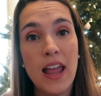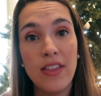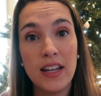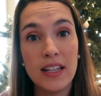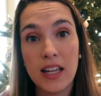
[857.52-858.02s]
and
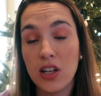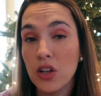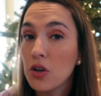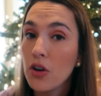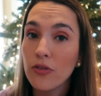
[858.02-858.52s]
then he
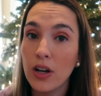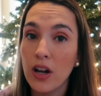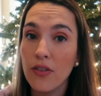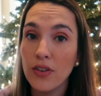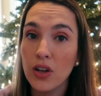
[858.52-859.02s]
can run
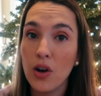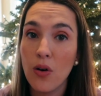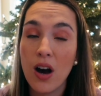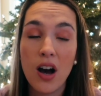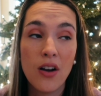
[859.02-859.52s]
off and go
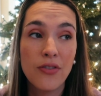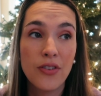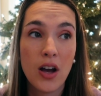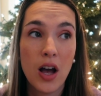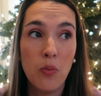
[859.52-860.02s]
off
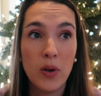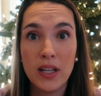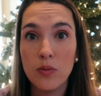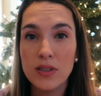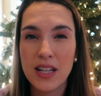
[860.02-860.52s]
um, when
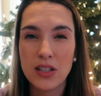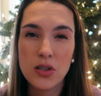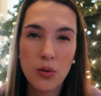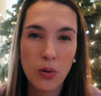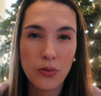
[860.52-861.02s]
he was like
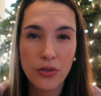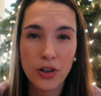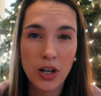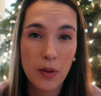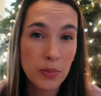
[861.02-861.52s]
too old
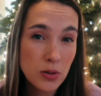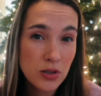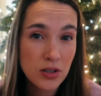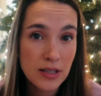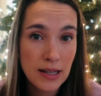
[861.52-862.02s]
for a
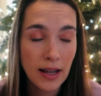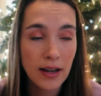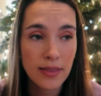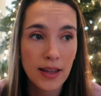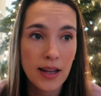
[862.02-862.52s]
booster seat
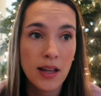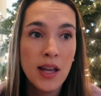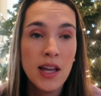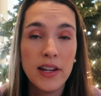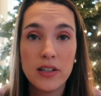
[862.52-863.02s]
kind of thing.
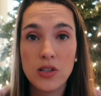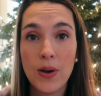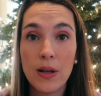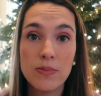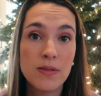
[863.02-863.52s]
He also
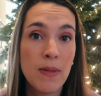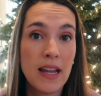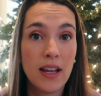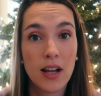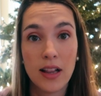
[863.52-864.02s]
helps
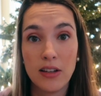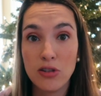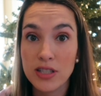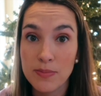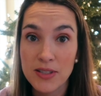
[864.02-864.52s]
make like
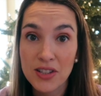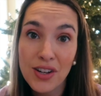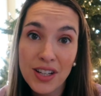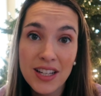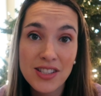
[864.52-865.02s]
Christmas
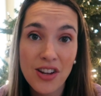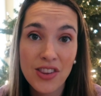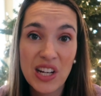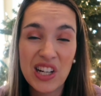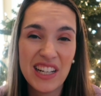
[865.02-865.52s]
cookies
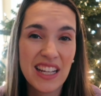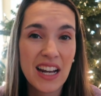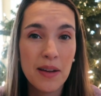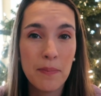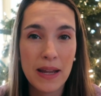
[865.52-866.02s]
on there, any
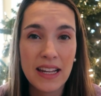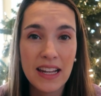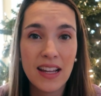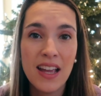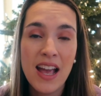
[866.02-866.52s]
kind of
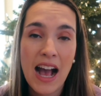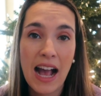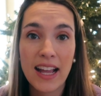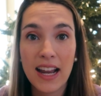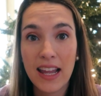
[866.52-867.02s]
baking.
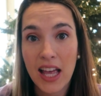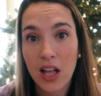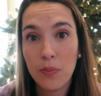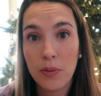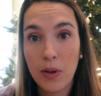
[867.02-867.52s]
I kind of
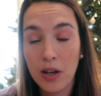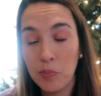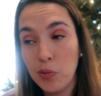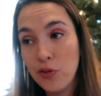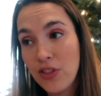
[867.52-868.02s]
help
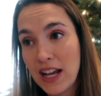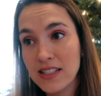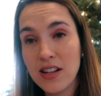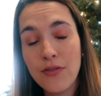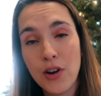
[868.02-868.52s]
and move that
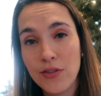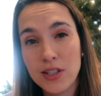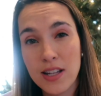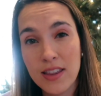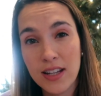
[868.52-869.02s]
stuff over
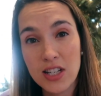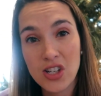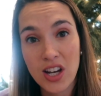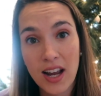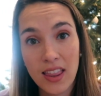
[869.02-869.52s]
to the
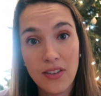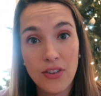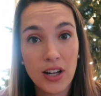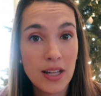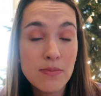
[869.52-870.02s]
kitchen island
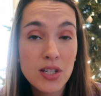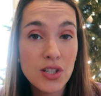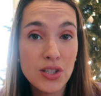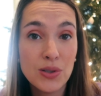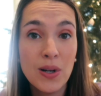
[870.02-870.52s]
for him to
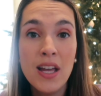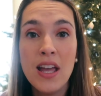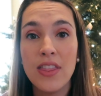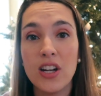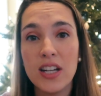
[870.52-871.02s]
do.
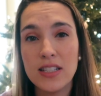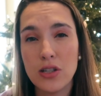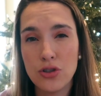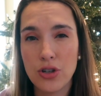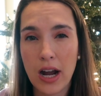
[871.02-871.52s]
There is
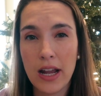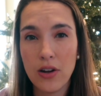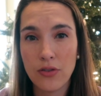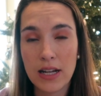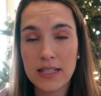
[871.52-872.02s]
a dry
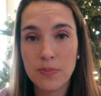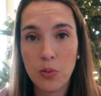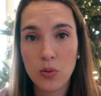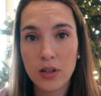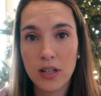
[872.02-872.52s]
erase
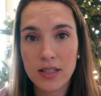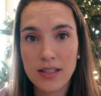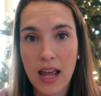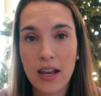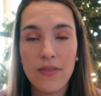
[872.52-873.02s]
board
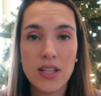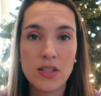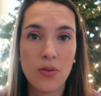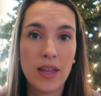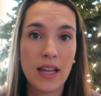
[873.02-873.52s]
side of it
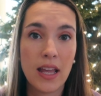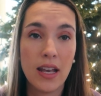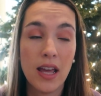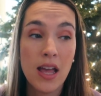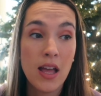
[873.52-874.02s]
so they
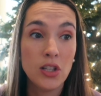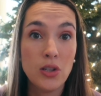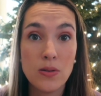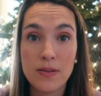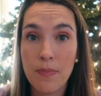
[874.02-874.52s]
can
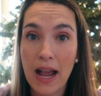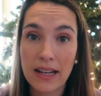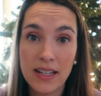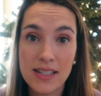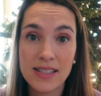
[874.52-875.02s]
use
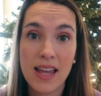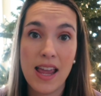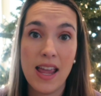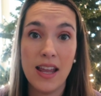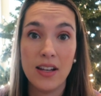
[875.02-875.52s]
magnets
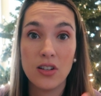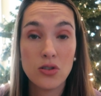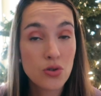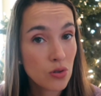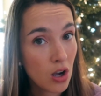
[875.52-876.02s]

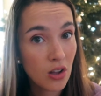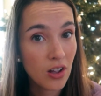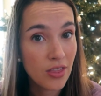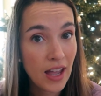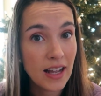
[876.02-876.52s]
and draw
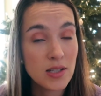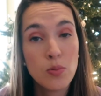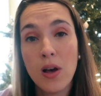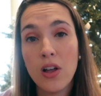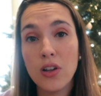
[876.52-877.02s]
on that as
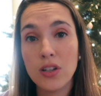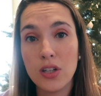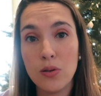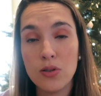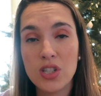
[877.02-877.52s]
well
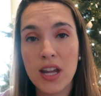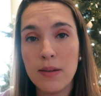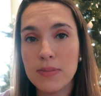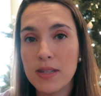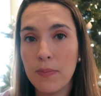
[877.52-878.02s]
cute
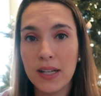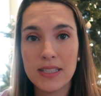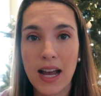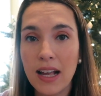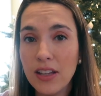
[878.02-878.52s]
shapes, but
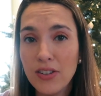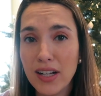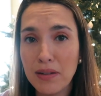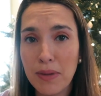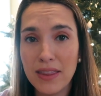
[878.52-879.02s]
highly
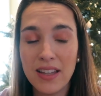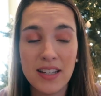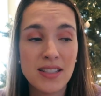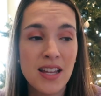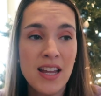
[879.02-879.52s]
recommend
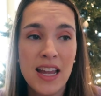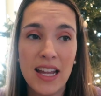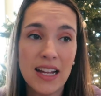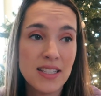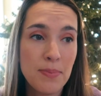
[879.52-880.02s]
this.
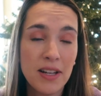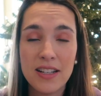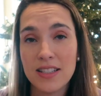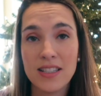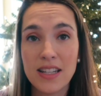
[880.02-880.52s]
It has been a
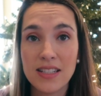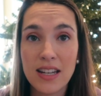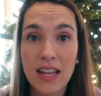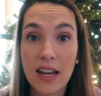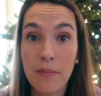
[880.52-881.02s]

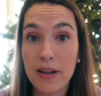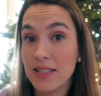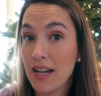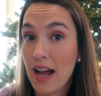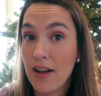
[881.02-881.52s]
necessity and a
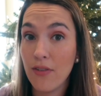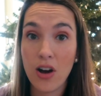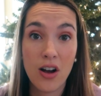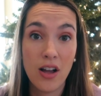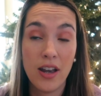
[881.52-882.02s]
must-have
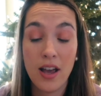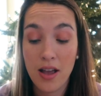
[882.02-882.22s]
on